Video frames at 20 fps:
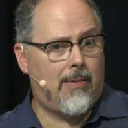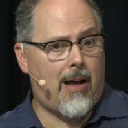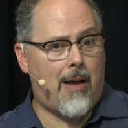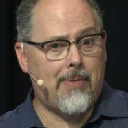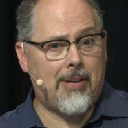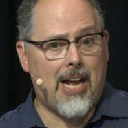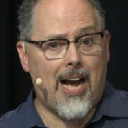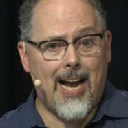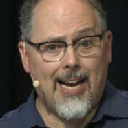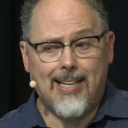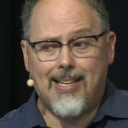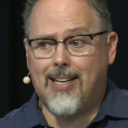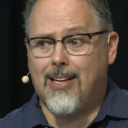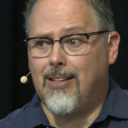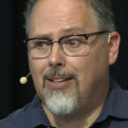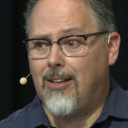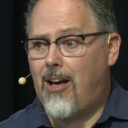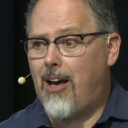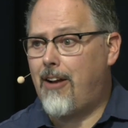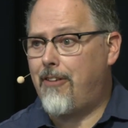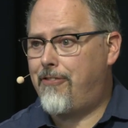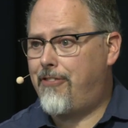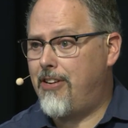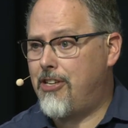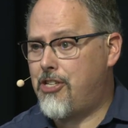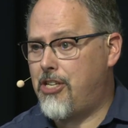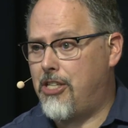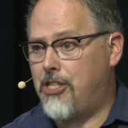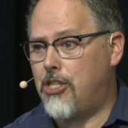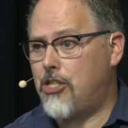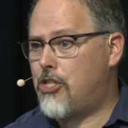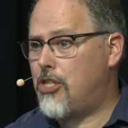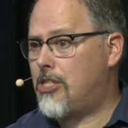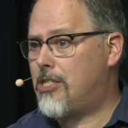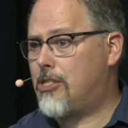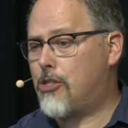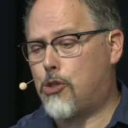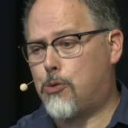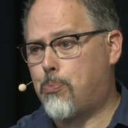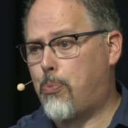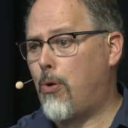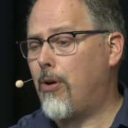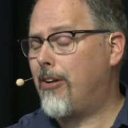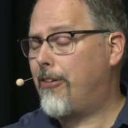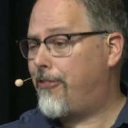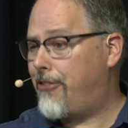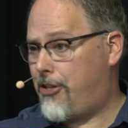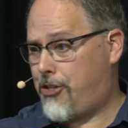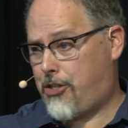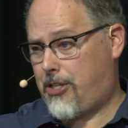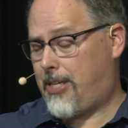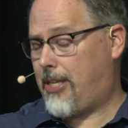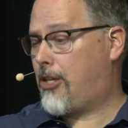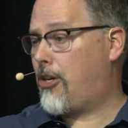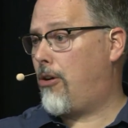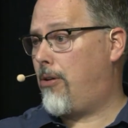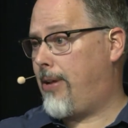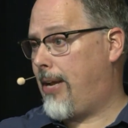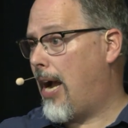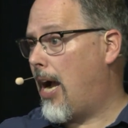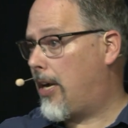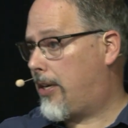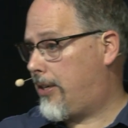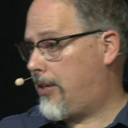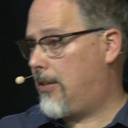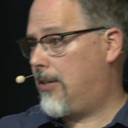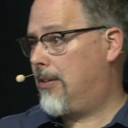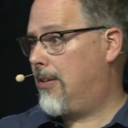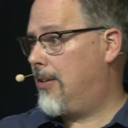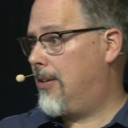I mean, I did a lot of fishing, just, just sport fishing in Kodiak.